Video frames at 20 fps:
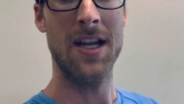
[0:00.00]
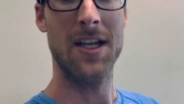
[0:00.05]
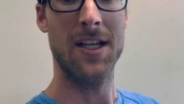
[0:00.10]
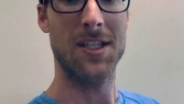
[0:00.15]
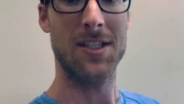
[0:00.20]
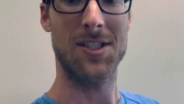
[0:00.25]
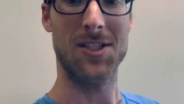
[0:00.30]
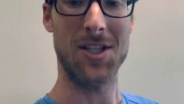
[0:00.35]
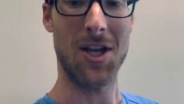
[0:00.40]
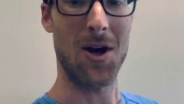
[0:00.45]

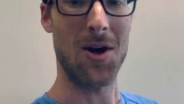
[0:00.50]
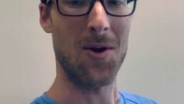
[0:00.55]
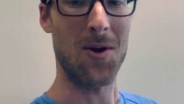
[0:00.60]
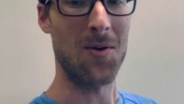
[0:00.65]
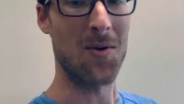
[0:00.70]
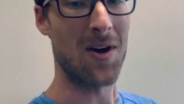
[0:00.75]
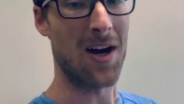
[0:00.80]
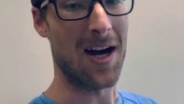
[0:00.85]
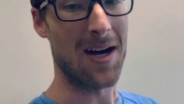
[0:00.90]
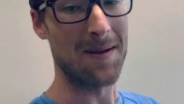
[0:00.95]

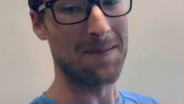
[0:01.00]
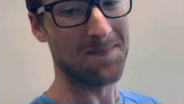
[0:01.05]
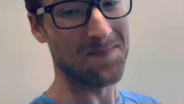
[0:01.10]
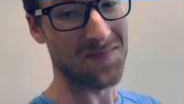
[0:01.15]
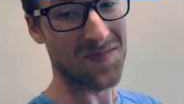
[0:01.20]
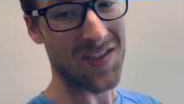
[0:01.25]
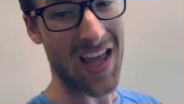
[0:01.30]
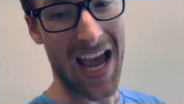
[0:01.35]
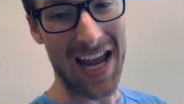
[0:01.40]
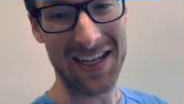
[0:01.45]
So
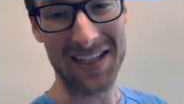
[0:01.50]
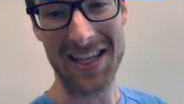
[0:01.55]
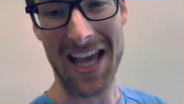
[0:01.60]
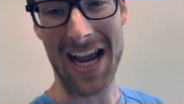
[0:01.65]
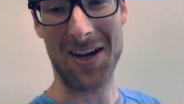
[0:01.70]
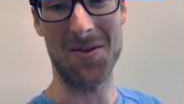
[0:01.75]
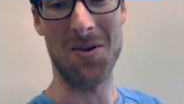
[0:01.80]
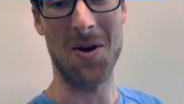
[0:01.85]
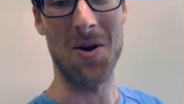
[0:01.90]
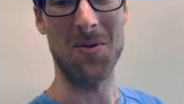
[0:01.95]

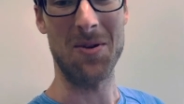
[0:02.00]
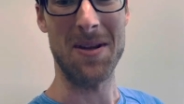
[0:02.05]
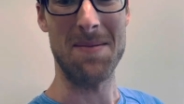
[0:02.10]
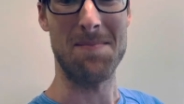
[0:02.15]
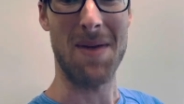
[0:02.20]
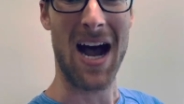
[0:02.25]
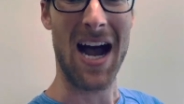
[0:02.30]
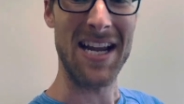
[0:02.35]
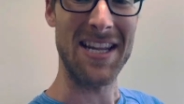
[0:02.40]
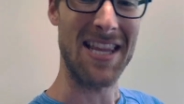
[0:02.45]
that quote
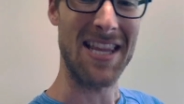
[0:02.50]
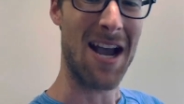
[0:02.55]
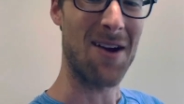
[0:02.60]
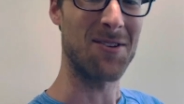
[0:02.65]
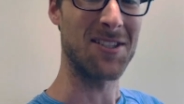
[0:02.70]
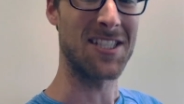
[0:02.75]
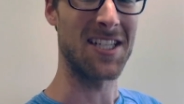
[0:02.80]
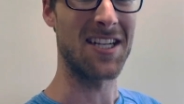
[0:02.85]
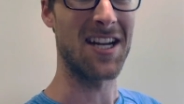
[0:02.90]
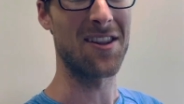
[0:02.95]
combined, that
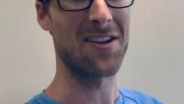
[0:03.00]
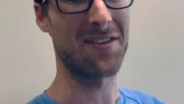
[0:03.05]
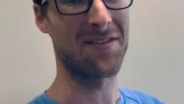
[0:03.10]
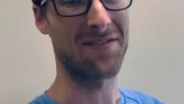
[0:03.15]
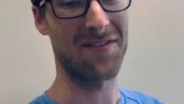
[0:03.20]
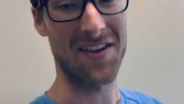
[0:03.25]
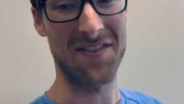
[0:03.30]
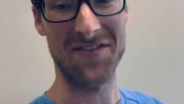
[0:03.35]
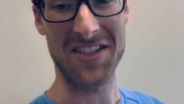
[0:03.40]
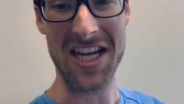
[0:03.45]
was another
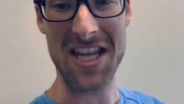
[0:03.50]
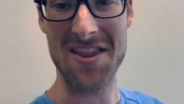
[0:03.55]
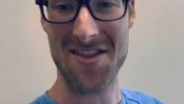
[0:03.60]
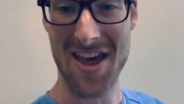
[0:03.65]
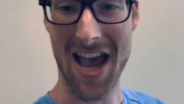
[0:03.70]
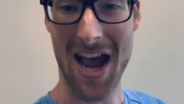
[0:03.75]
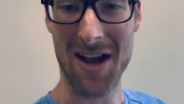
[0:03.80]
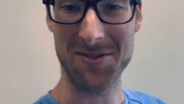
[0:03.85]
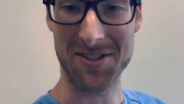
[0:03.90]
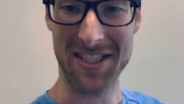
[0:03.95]

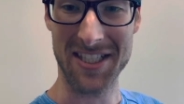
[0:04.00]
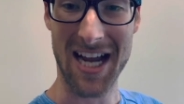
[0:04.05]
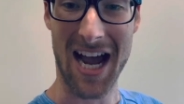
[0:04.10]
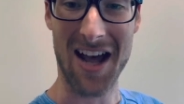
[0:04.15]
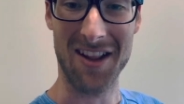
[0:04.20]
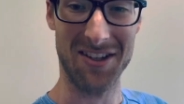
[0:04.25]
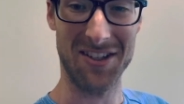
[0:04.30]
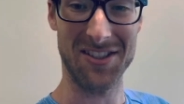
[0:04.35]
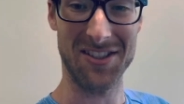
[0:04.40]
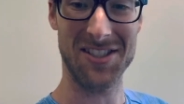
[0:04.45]

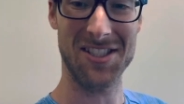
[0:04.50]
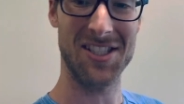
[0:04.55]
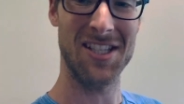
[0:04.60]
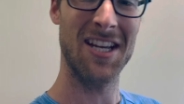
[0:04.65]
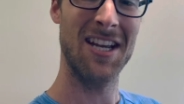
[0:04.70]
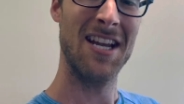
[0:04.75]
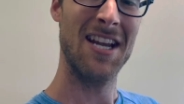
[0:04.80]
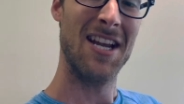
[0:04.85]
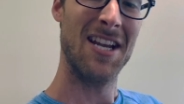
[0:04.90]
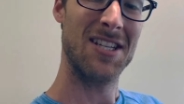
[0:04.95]
$15,000.
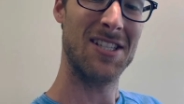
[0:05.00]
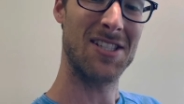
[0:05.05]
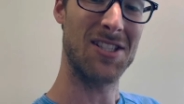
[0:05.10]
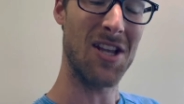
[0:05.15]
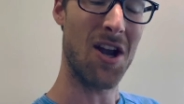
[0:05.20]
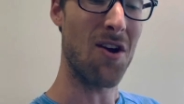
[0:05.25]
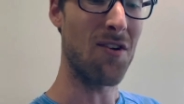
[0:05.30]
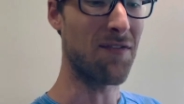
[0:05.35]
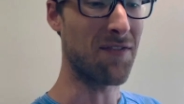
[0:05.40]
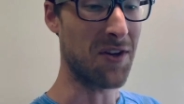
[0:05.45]

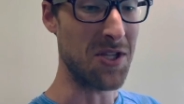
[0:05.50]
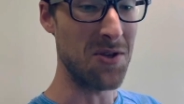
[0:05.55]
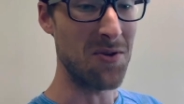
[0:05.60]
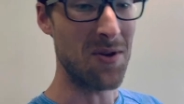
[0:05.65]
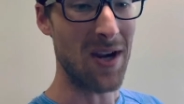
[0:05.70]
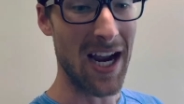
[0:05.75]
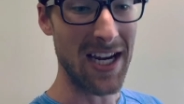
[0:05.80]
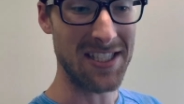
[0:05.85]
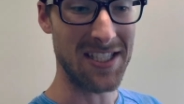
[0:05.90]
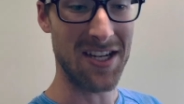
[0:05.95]
So for you
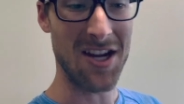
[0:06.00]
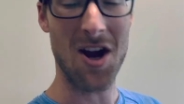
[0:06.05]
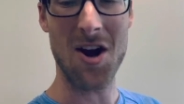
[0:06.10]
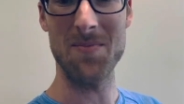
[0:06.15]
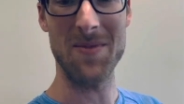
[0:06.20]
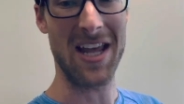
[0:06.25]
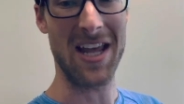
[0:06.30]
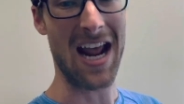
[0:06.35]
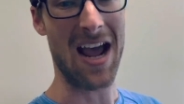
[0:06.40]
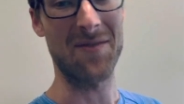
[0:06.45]
guys at
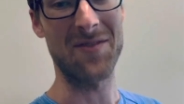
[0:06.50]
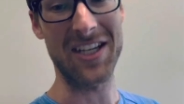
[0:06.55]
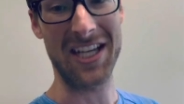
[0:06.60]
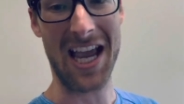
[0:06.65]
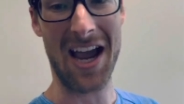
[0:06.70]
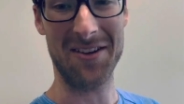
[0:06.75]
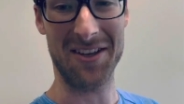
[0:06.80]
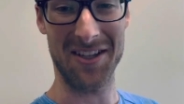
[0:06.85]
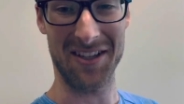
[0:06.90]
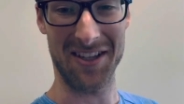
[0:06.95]
home that have the
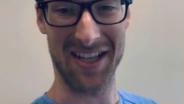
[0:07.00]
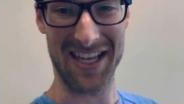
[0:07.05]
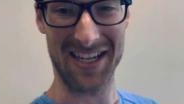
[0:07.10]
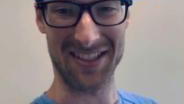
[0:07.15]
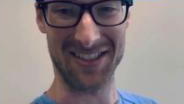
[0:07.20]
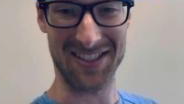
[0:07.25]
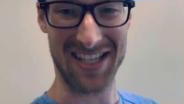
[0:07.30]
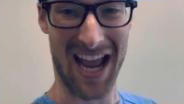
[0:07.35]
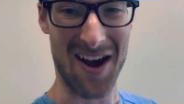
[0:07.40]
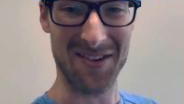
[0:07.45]

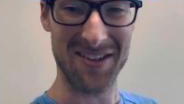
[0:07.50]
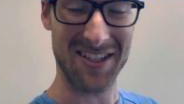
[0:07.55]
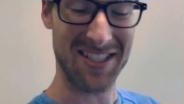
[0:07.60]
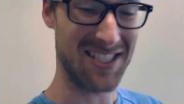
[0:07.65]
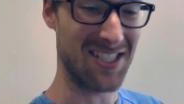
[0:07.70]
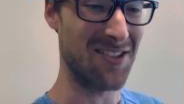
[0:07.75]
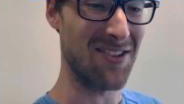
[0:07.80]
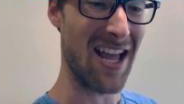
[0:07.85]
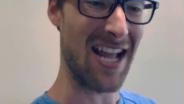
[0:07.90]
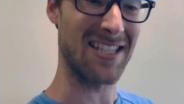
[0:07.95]
calculators out,
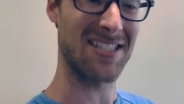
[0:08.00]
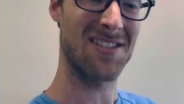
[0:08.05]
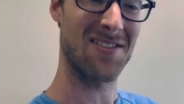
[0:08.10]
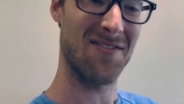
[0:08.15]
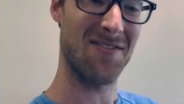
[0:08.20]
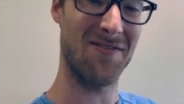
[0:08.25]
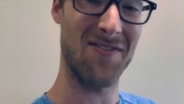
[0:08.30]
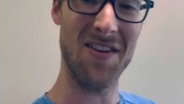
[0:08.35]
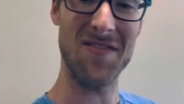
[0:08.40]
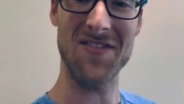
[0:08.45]
so that's
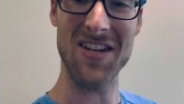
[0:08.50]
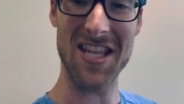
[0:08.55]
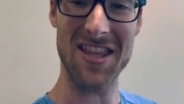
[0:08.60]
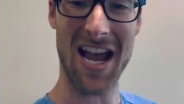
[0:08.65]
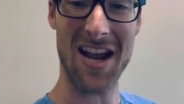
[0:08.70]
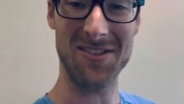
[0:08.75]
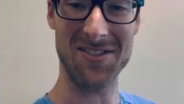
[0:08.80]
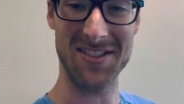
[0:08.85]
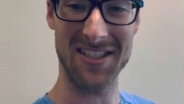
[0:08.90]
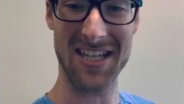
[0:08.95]

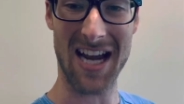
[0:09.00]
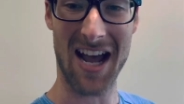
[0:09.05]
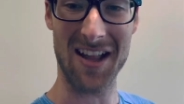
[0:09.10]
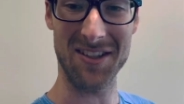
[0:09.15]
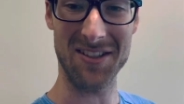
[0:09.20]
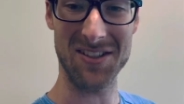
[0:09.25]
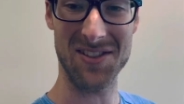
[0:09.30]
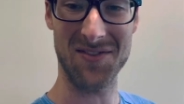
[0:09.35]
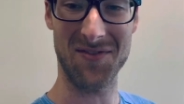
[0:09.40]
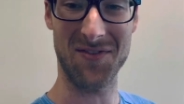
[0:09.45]

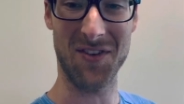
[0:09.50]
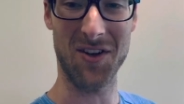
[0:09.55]
$50,000